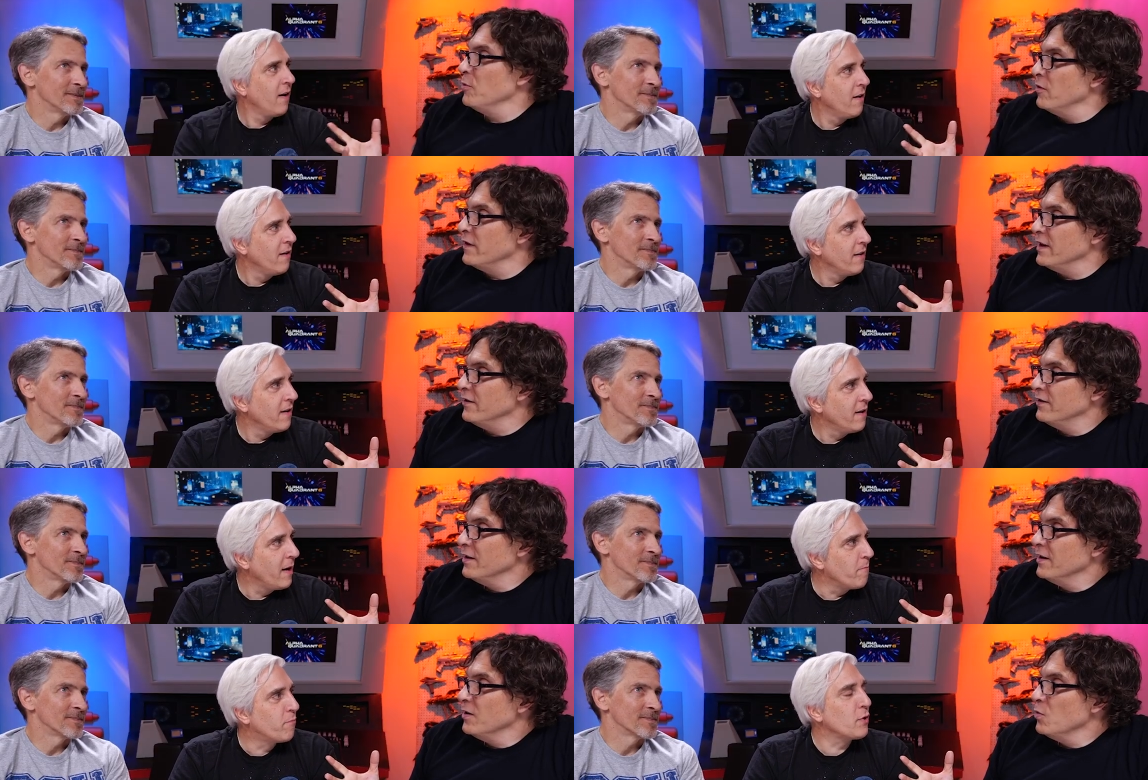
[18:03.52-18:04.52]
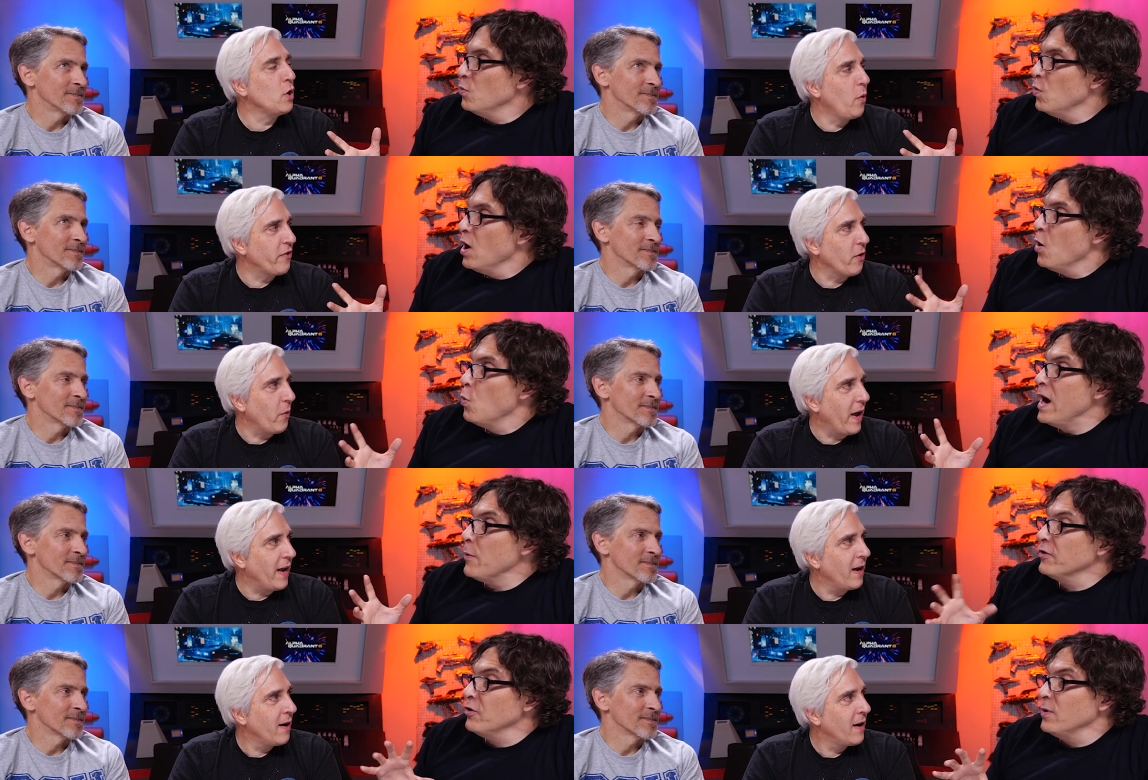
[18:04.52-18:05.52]
Speaker 1: movies,
Speaker 2: blew us
Speaker 1: away. We
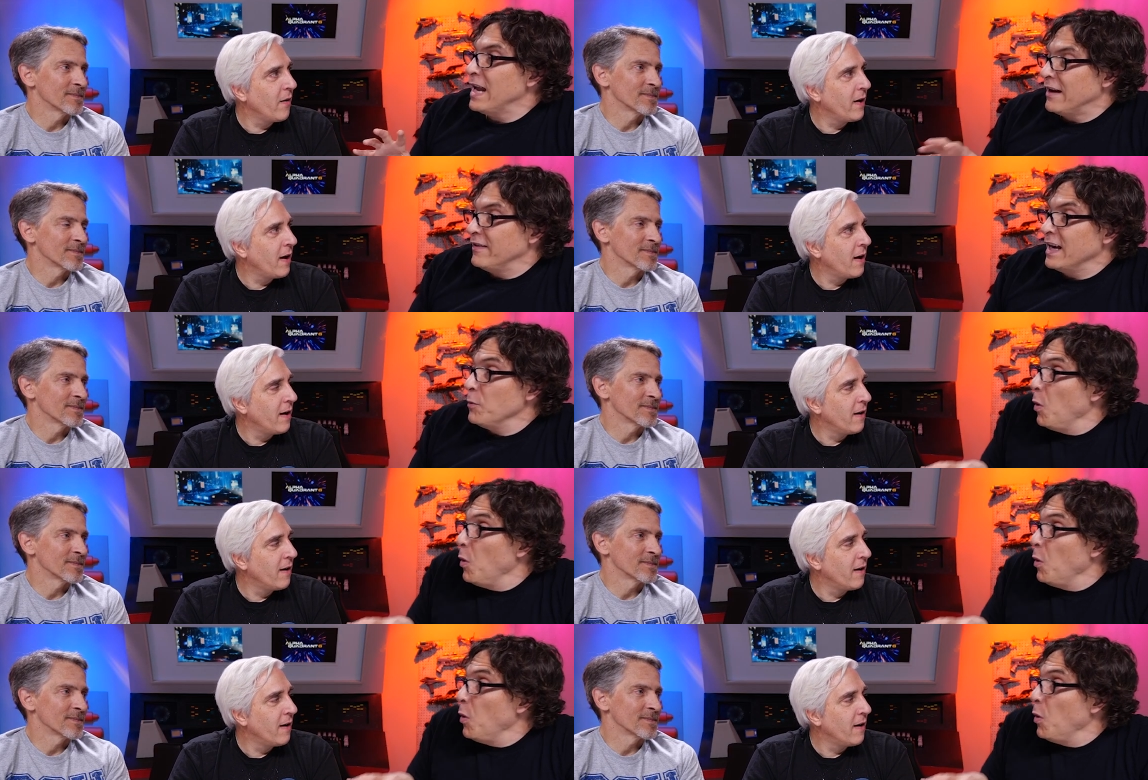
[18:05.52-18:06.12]
were doing that thing. You